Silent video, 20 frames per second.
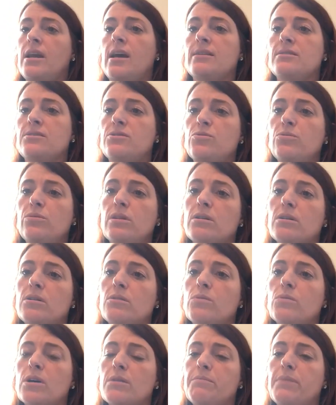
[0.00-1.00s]
It has two little
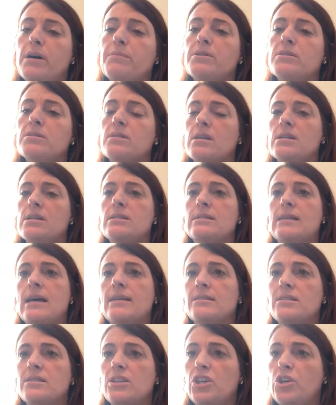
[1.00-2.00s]
word bubbles and it
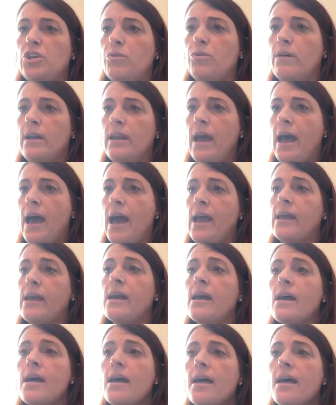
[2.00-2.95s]
says Q&A.